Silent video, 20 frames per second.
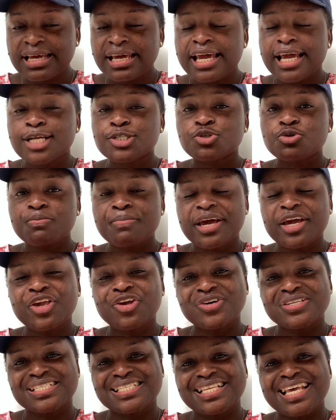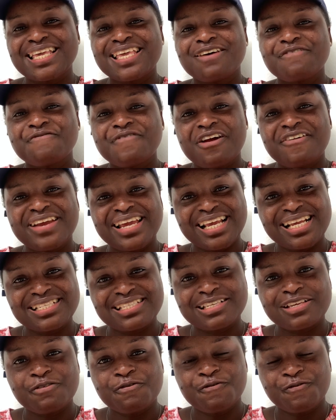it will make your stay here very
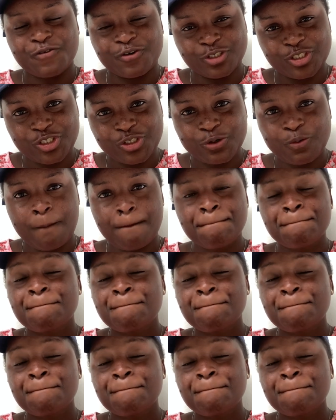easy for you.